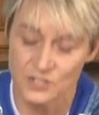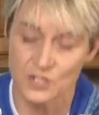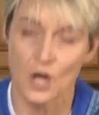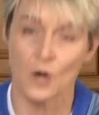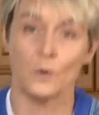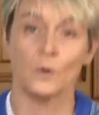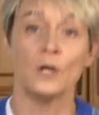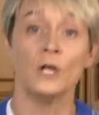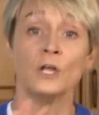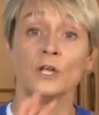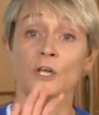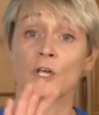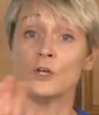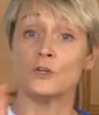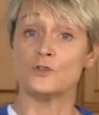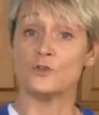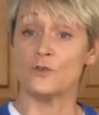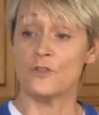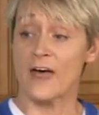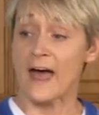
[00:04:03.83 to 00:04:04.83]
So you
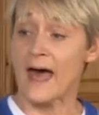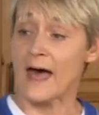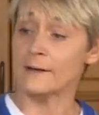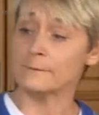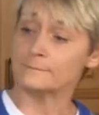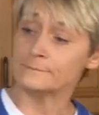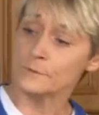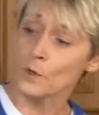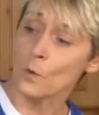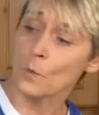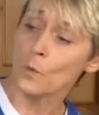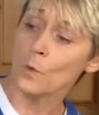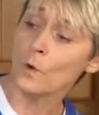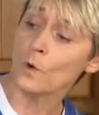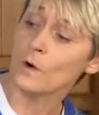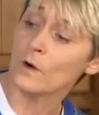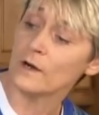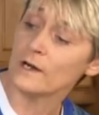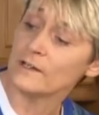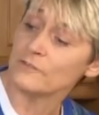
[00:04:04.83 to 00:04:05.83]
can do that,
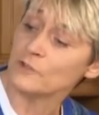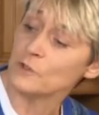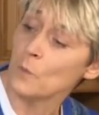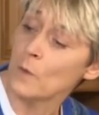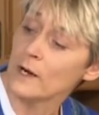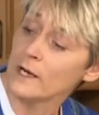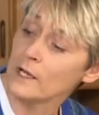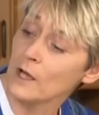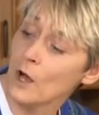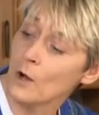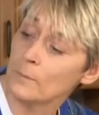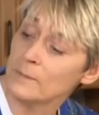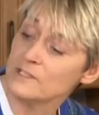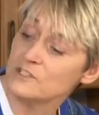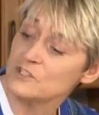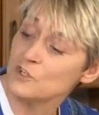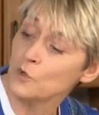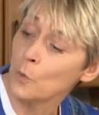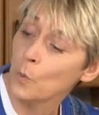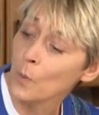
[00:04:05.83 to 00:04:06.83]
or if you wanna go
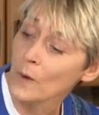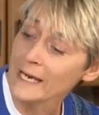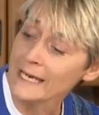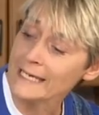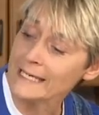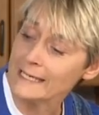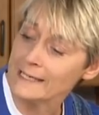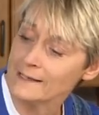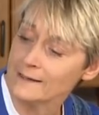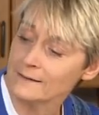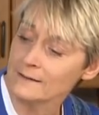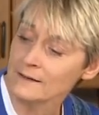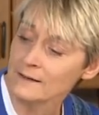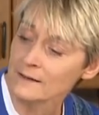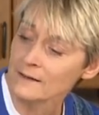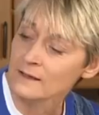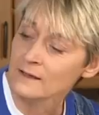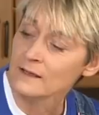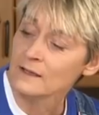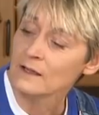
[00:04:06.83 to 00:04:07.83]
between,
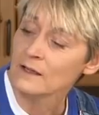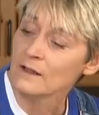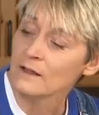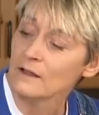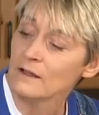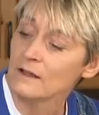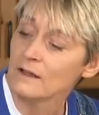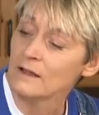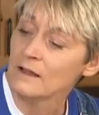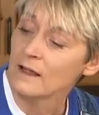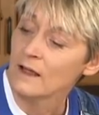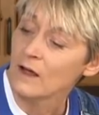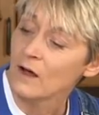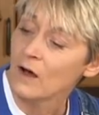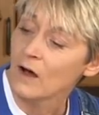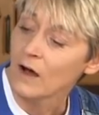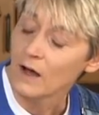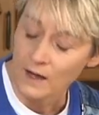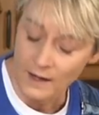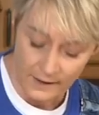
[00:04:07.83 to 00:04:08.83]

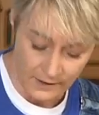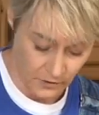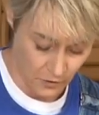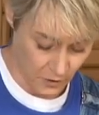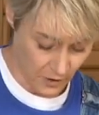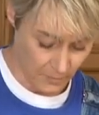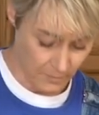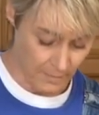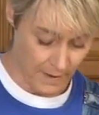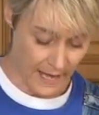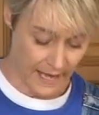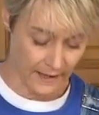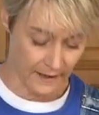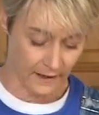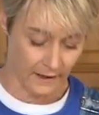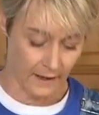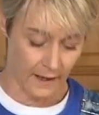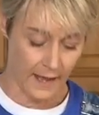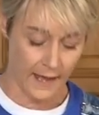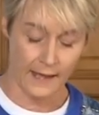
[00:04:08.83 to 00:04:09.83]
you can
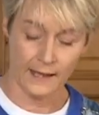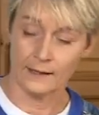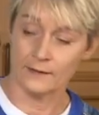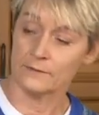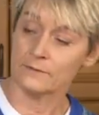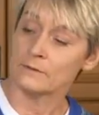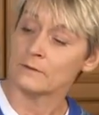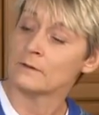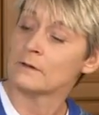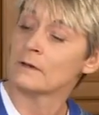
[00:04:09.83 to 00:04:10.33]
make a,